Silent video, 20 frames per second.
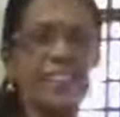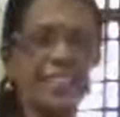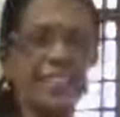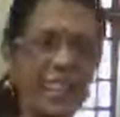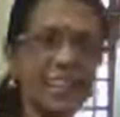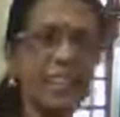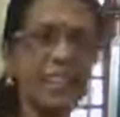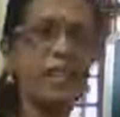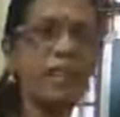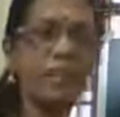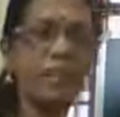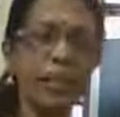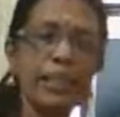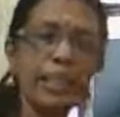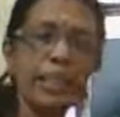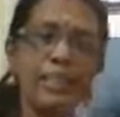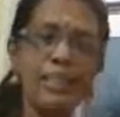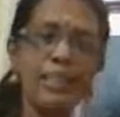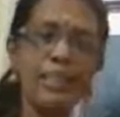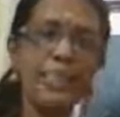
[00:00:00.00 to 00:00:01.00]
That is why
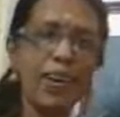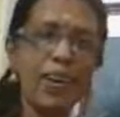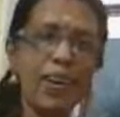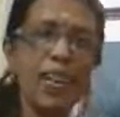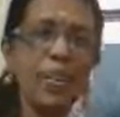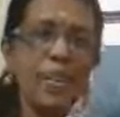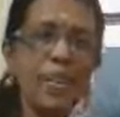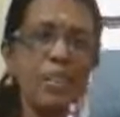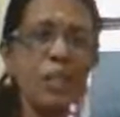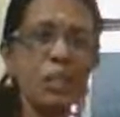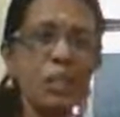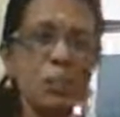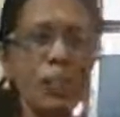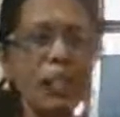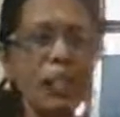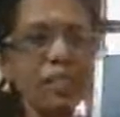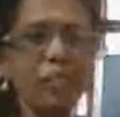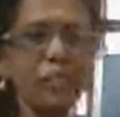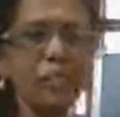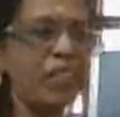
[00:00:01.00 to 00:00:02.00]
this is called a
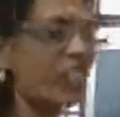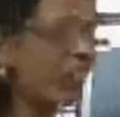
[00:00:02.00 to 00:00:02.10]
displacement